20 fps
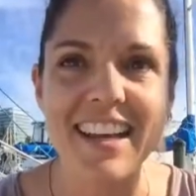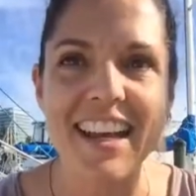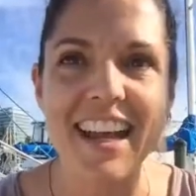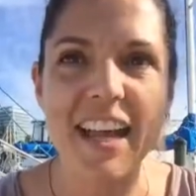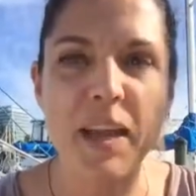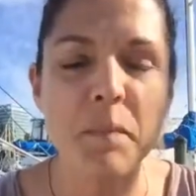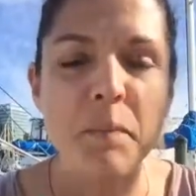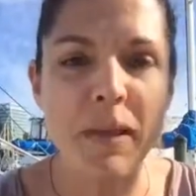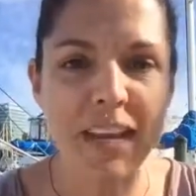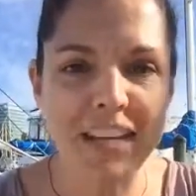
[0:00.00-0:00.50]

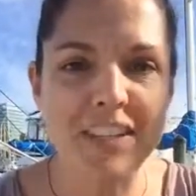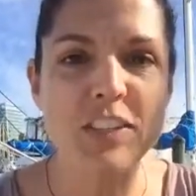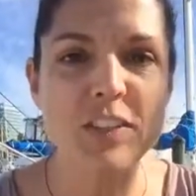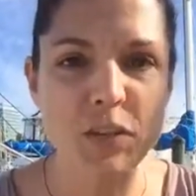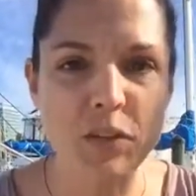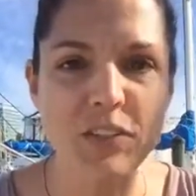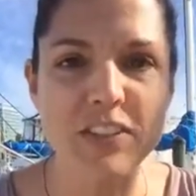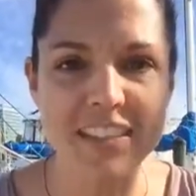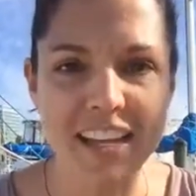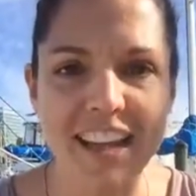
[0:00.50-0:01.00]
It makes
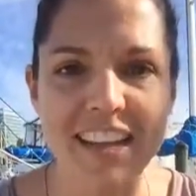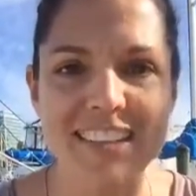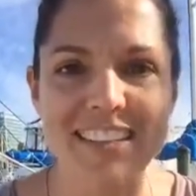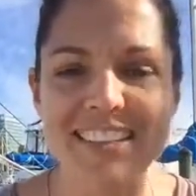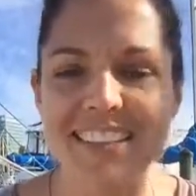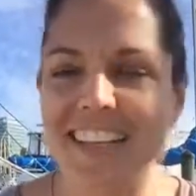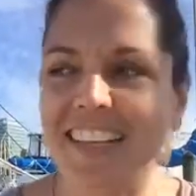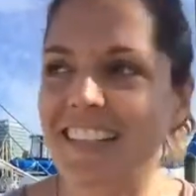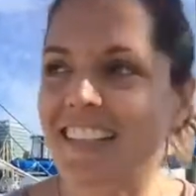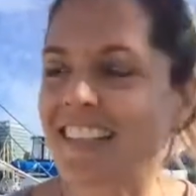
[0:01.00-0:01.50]
no sense.
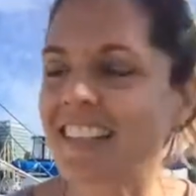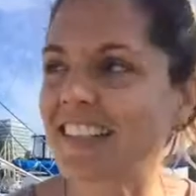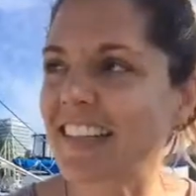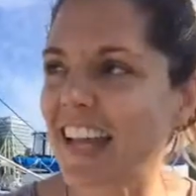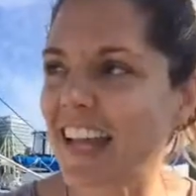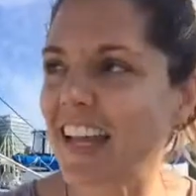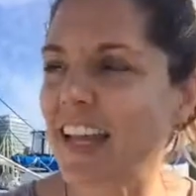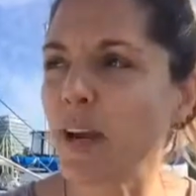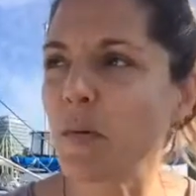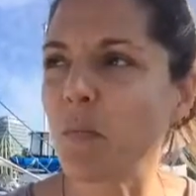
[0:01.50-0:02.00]
It's
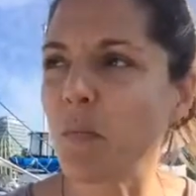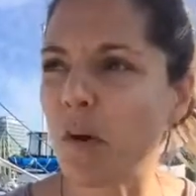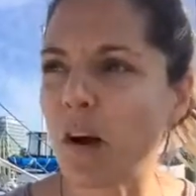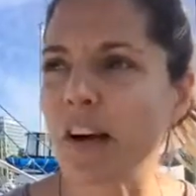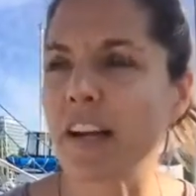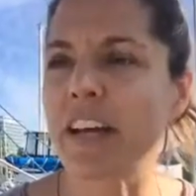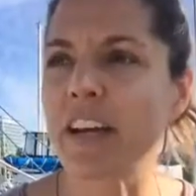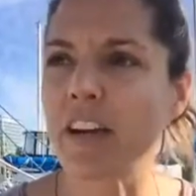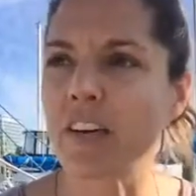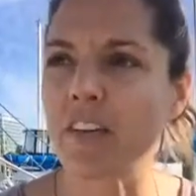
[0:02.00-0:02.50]
like I'm
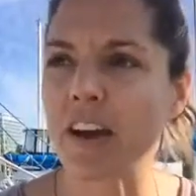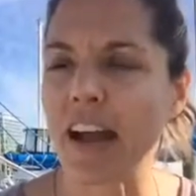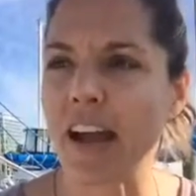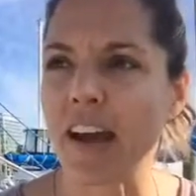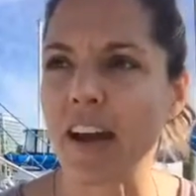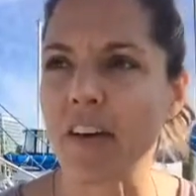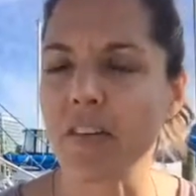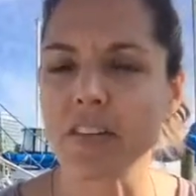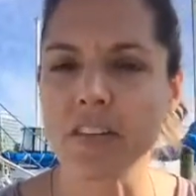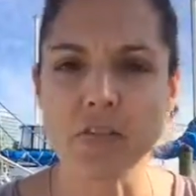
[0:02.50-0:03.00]
walking
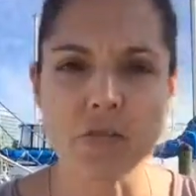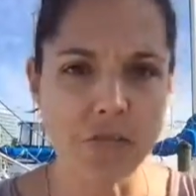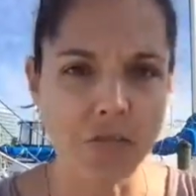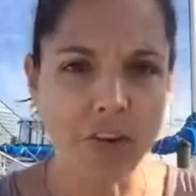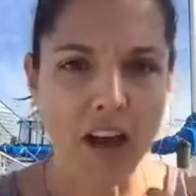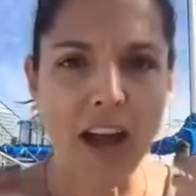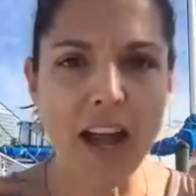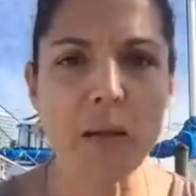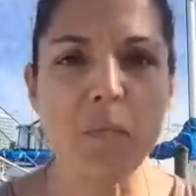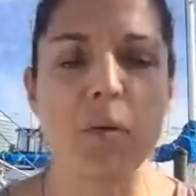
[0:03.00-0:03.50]
around,
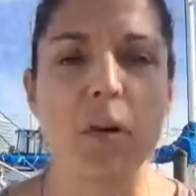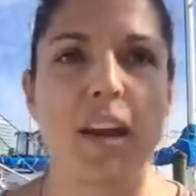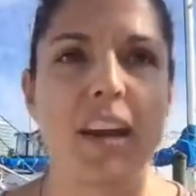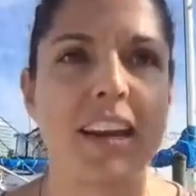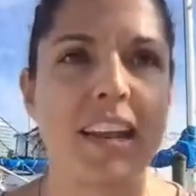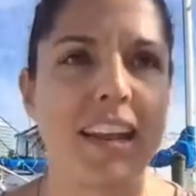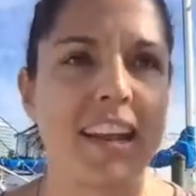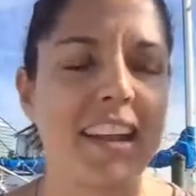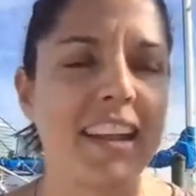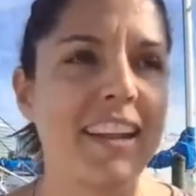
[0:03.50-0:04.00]

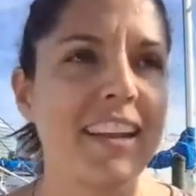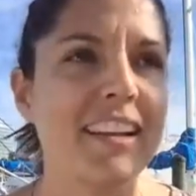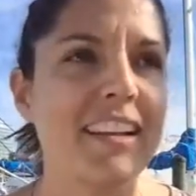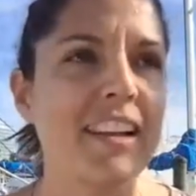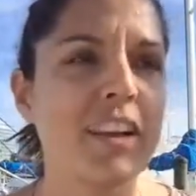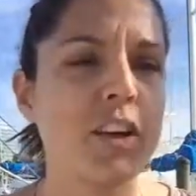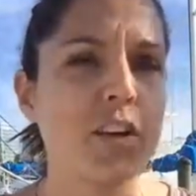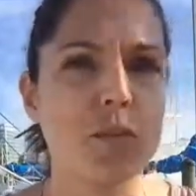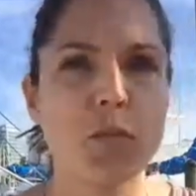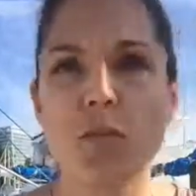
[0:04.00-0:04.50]
vibrating,
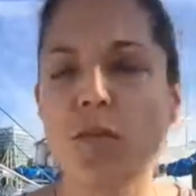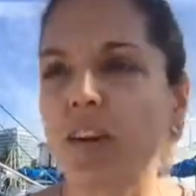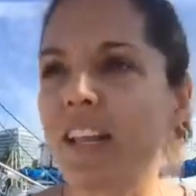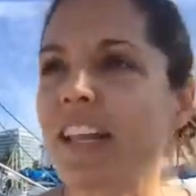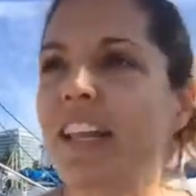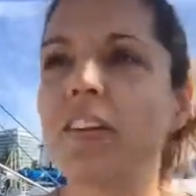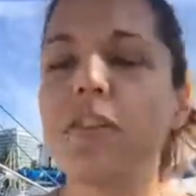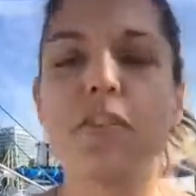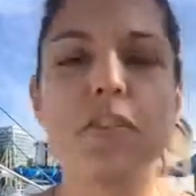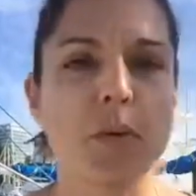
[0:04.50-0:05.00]

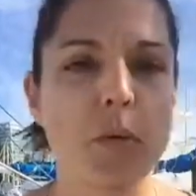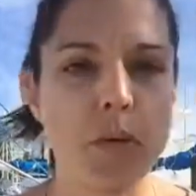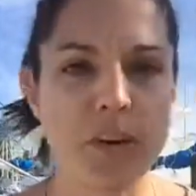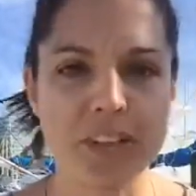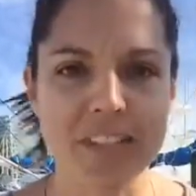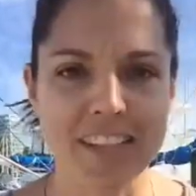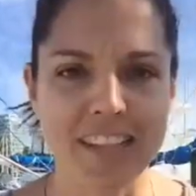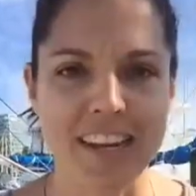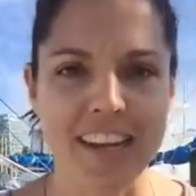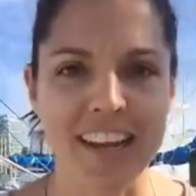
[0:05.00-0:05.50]

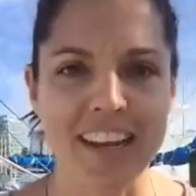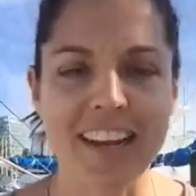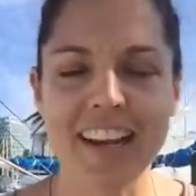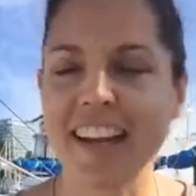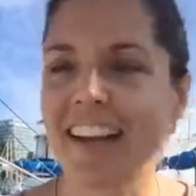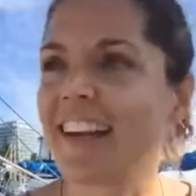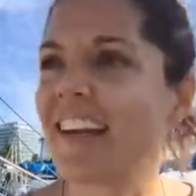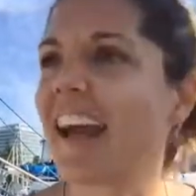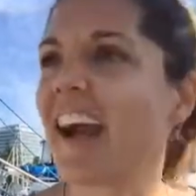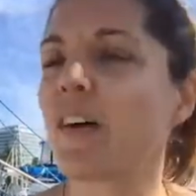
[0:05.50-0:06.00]
reinforcing,
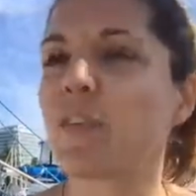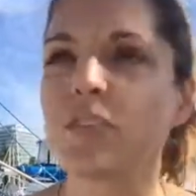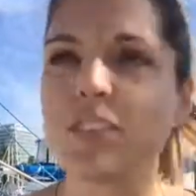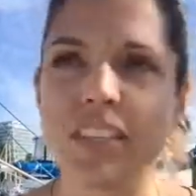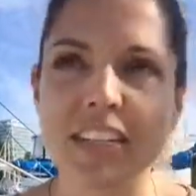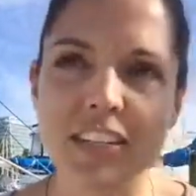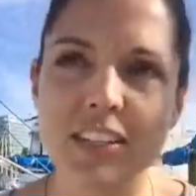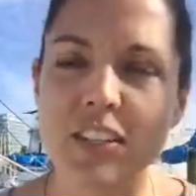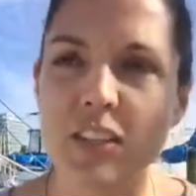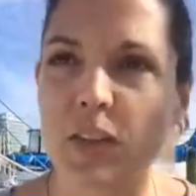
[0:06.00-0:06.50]

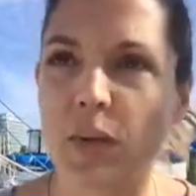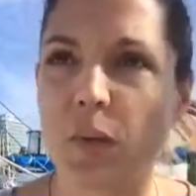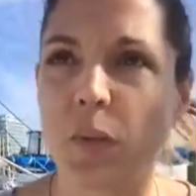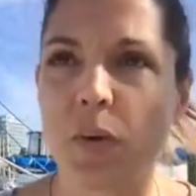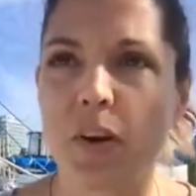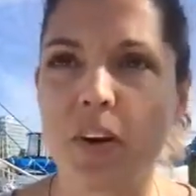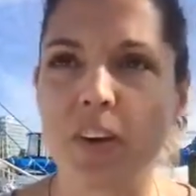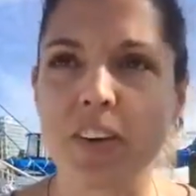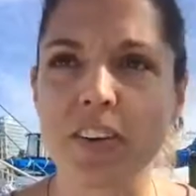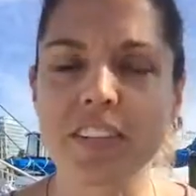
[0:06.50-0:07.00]
announcing to the
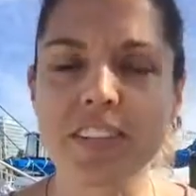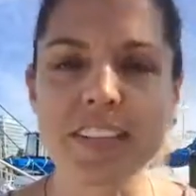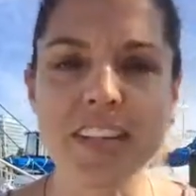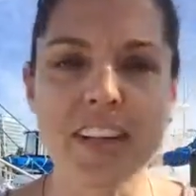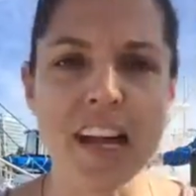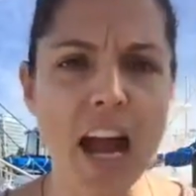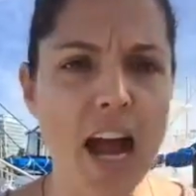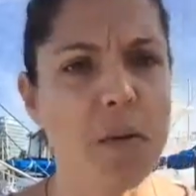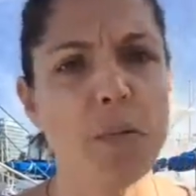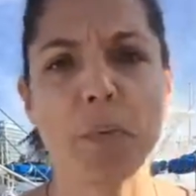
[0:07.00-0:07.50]
world,
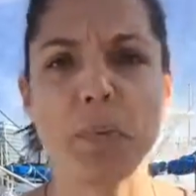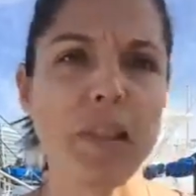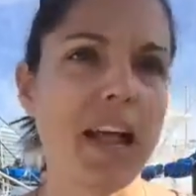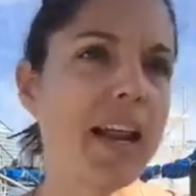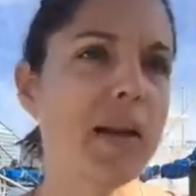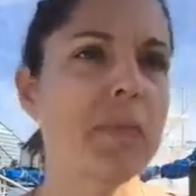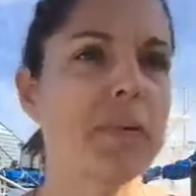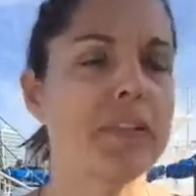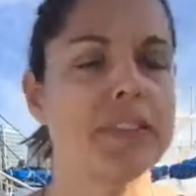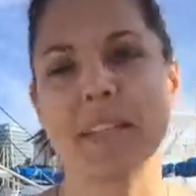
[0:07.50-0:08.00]
I'm a
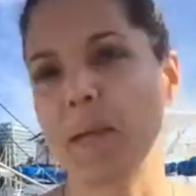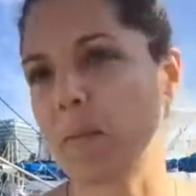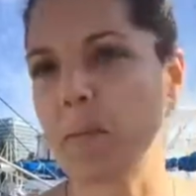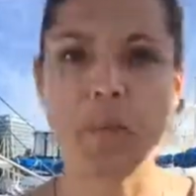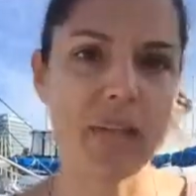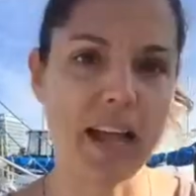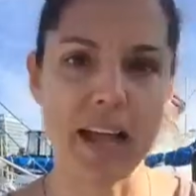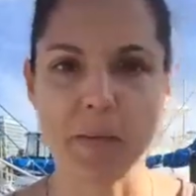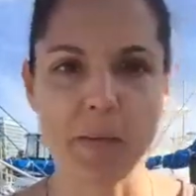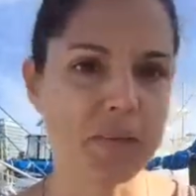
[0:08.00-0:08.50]
platypus, I'm a
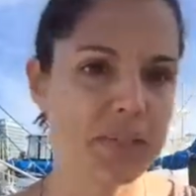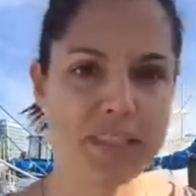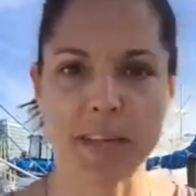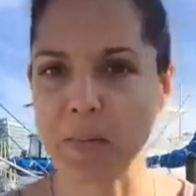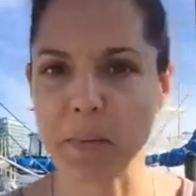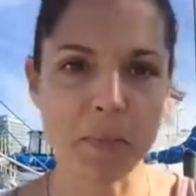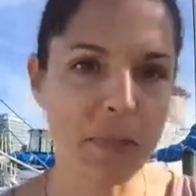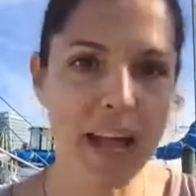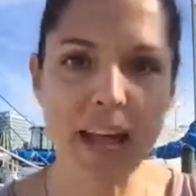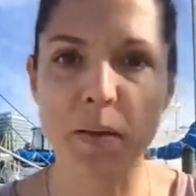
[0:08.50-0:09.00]
platypus, I'm
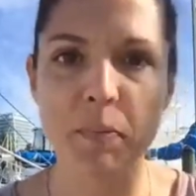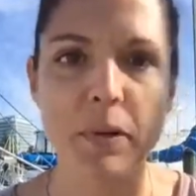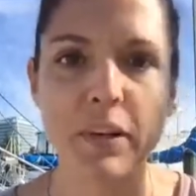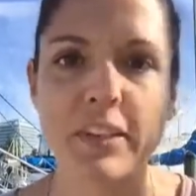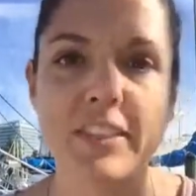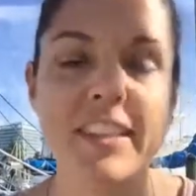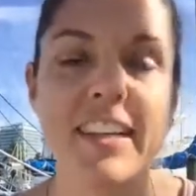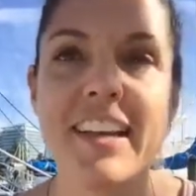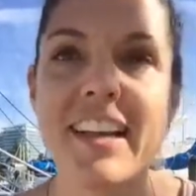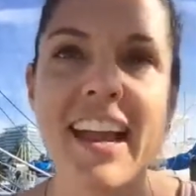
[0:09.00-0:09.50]
a platypus.